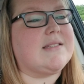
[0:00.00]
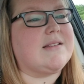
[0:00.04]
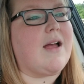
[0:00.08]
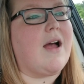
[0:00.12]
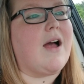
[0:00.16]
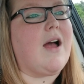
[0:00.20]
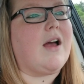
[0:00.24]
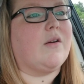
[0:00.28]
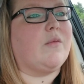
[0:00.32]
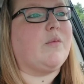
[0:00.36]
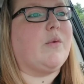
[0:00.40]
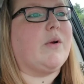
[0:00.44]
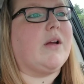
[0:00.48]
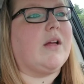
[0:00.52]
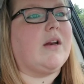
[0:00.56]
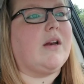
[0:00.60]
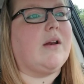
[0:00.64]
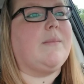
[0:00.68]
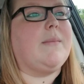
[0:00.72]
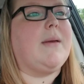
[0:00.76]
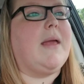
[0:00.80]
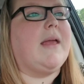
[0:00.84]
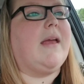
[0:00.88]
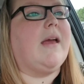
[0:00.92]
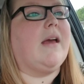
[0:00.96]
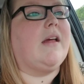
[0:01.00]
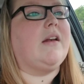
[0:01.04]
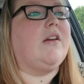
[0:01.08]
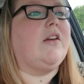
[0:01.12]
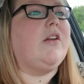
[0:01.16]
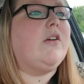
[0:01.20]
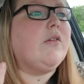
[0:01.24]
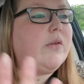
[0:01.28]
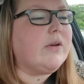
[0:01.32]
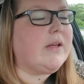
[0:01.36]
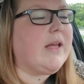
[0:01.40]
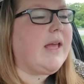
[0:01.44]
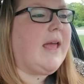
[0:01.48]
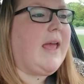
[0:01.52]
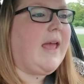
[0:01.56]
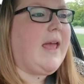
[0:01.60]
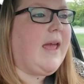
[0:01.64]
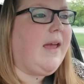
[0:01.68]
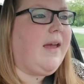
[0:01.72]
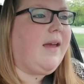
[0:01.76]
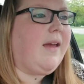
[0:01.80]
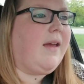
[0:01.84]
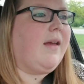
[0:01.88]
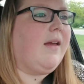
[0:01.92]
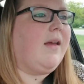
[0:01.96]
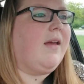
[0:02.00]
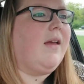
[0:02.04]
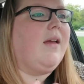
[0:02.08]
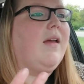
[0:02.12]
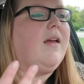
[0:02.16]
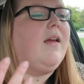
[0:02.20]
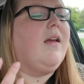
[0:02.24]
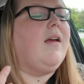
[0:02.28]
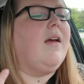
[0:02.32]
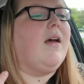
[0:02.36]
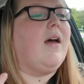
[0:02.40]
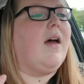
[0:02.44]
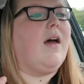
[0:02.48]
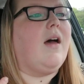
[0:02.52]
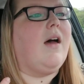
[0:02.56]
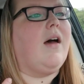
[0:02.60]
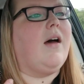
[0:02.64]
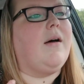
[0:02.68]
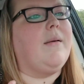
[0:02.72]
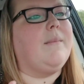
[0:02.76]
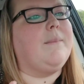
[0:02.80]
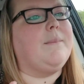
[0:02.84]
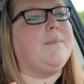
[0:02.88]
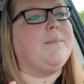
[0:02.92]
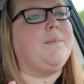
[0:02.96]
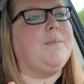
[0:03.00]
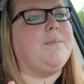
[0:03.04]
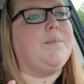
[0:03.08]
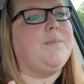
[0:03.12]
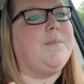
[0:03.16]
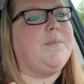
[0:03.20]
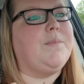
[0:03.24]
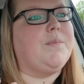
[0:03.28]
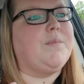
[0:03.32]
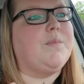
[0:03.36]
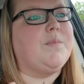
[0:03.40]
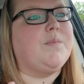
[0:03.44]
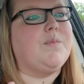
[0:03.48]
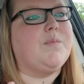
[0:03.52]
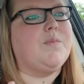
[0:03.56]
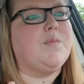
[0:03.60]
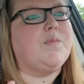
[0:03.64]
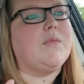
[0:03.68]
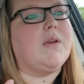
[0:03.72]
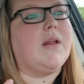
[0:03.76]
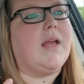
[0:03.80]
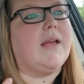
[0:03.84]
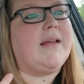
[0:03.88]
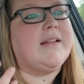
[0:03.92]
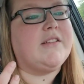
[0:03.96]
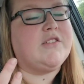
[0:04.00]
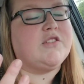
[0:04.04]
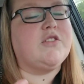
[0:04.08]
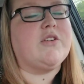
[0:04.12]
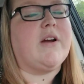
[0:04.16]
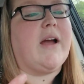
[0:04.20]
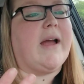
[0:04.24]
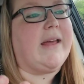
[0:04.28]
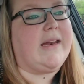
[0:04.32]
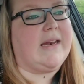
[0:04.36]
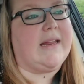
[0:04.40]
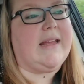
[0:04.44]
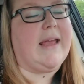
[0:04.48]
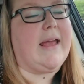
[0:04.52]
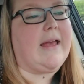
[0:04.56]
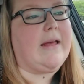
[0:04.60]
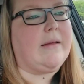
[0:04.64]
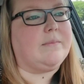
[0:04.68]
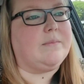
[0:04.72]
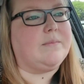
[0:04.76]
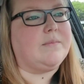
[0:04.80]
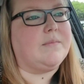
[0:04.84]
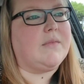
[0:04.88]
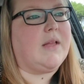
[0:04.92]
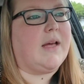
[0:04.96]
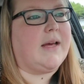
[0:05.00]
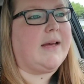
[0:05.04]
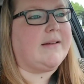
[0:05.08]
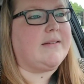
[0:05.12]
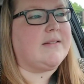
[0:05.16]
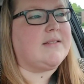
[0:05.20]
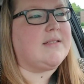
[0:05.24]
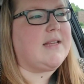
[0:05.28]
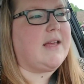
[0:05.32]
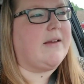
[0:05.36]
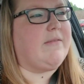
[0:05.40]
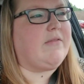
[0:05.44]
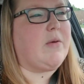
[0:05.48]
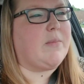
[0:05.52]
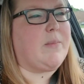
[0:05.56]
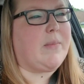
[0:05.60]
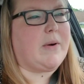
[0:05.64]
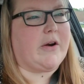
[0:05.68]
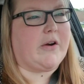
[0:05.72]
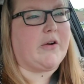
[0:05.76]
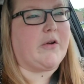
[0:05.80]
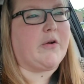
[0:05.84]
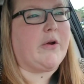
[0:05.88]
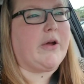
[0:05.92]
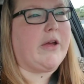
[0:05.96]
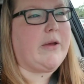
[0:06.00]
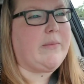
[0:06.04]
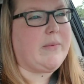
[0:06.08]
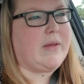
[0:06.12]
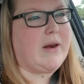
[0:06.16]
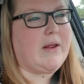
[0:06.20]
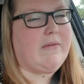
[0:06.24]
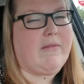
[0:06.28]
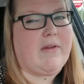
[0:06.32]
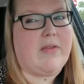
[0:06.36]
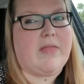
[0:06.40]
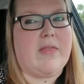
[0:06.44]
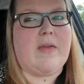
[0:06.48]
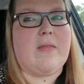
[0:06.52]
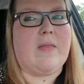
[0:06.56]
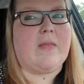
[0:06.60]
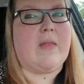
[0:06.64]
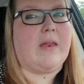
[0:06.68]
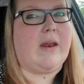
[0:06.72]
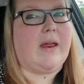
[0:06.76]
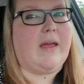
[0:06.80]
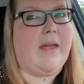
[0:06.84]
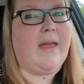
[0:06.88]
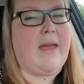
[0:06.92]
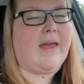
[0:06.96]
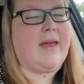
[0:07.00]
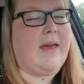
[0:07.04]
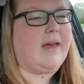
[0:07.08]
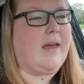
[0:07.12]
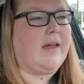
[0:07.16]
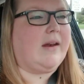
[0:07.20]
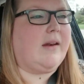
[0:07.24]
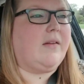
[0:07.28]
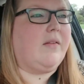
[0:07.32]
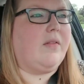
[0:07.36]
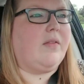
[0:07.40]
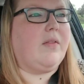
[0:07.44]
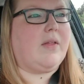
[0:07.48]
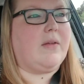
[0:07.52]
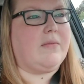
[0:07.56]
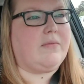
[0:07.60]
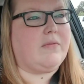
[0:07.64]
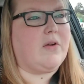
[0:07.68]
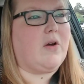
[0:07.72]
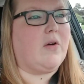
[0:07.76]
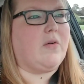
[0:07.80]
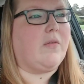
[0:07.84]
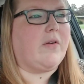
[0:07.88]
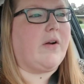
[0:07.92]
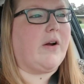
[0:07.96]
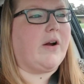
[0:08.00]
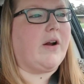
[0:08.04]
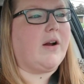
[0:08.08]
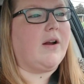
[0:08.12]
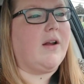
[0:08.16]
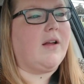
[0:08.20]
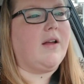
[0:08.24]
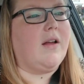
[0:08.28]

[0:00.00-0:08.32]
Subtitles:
gone, we're gonna make a new cake and try it again. I saved the buttercream and everything that I had left over.